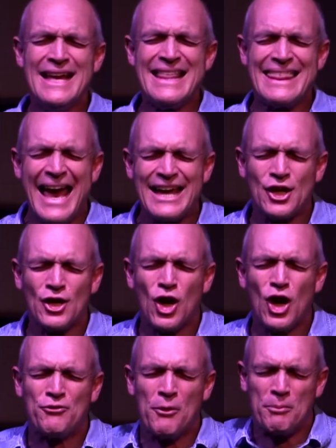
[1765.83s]
Thank You,
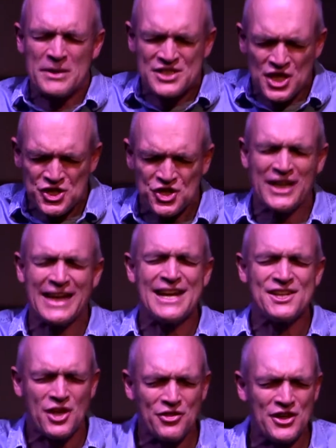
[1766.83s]
Lord, for positioning
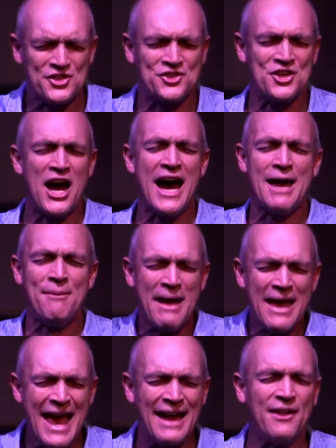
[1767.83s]
us in this time
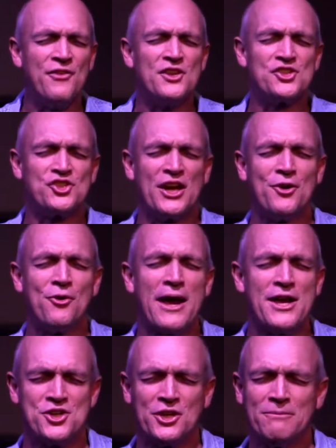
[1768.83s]
and this
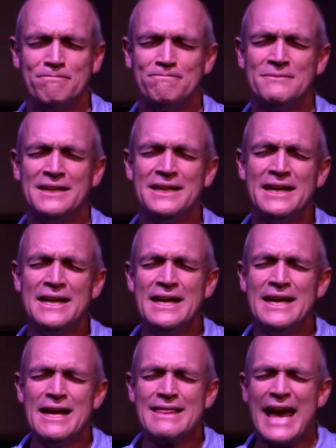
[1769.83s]
generation.
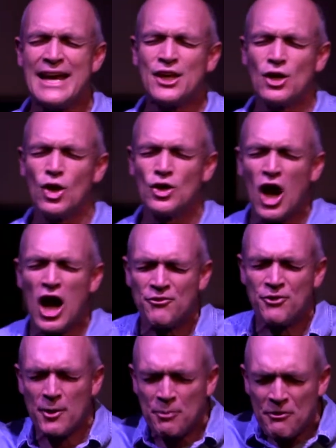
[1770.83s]
Thank You, Lord God,
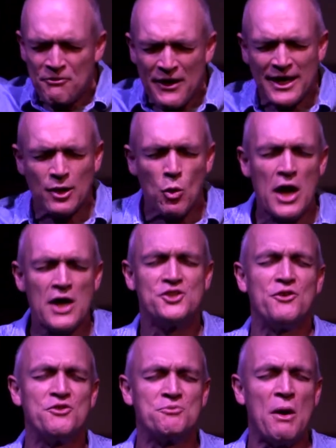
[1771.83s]
for the prophetic words
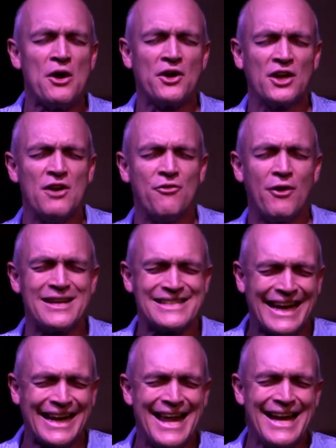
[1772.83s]
You've spoken over us
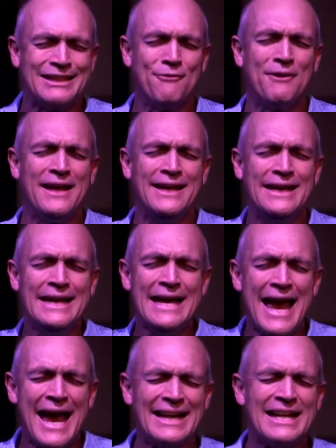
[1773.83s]
collectively
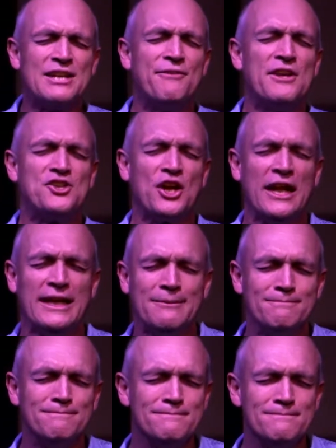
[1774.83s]
and individually.
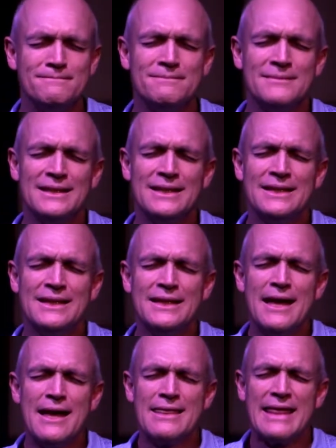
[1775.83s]

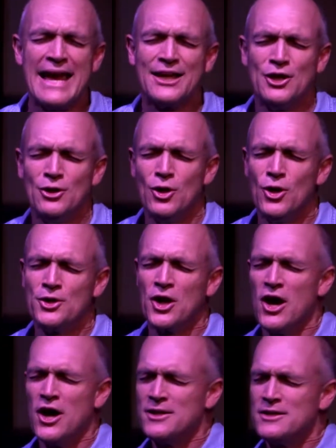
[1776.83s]
Thank You, Lord
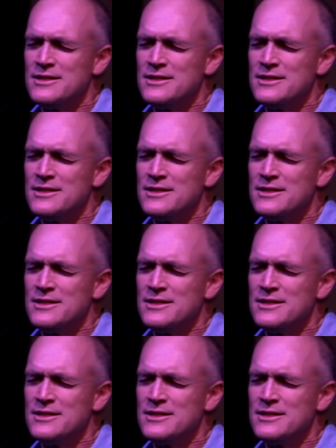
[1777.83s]
God.